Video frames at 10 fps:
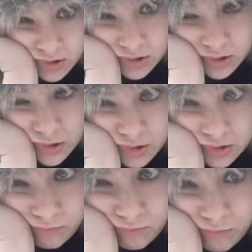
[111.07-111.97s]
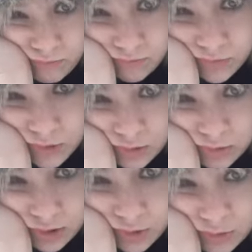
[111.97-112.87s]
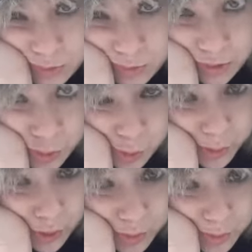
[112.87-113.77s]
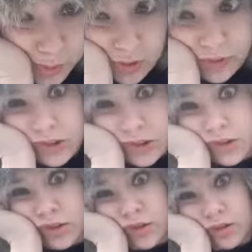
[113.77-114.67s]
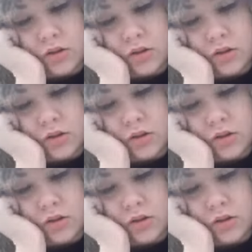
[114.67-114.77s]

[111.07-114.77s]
I don't really know what I'm doing. Hope it goes by really fast.